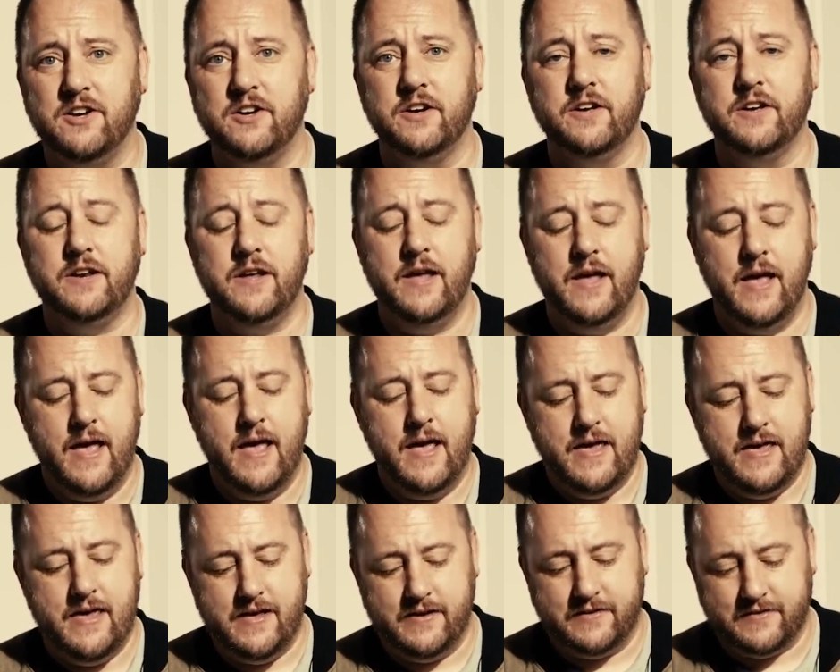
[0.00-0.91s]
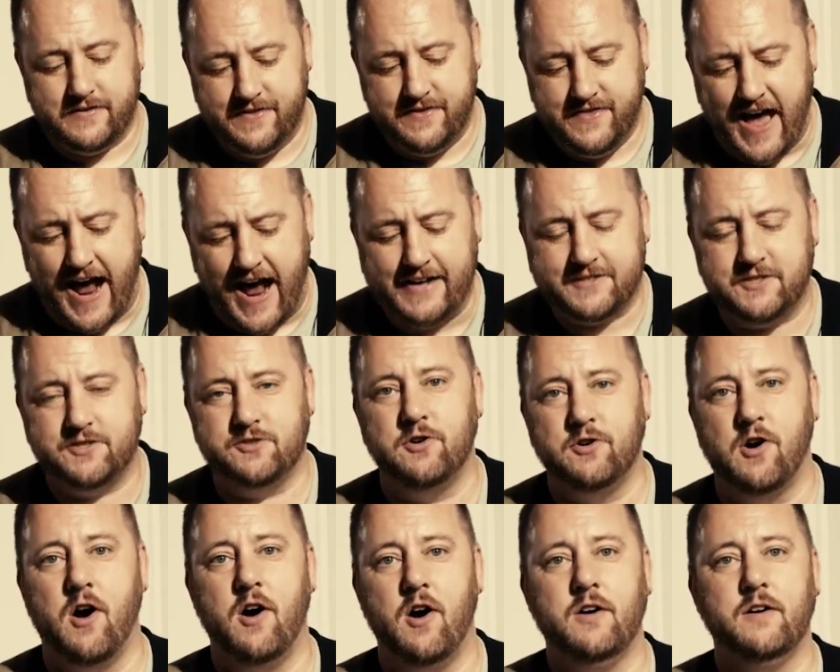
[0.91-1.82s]
good. He is that
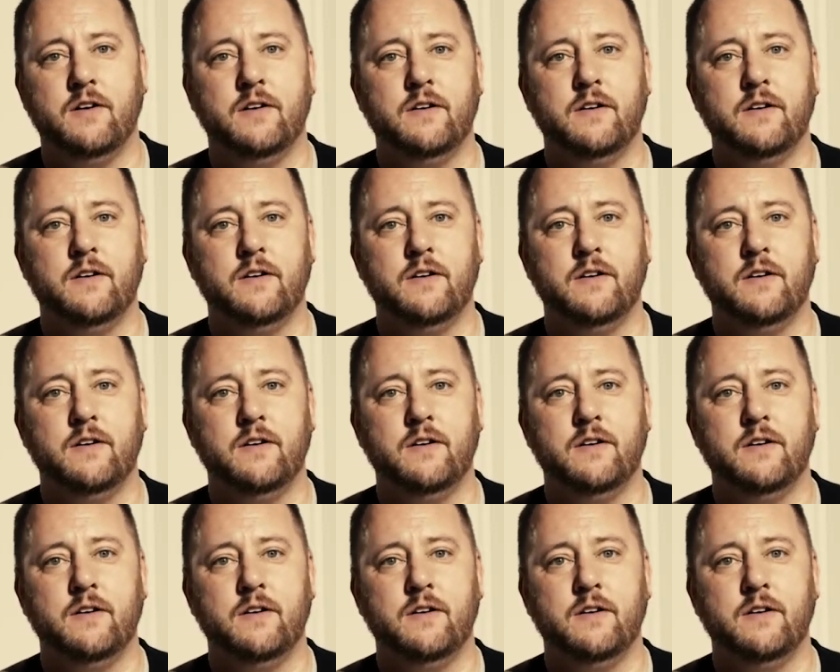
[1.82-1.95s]
strong.